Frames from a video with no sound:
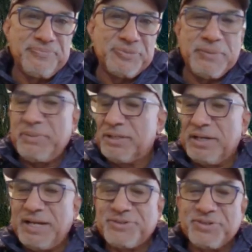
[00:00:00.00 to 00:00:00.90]
that Mother
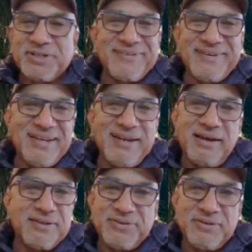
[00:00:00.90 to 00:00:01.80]
Nature doesn't need
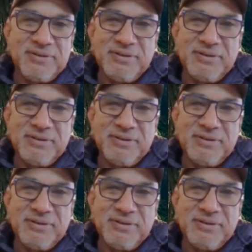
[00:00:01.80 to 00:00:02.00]
us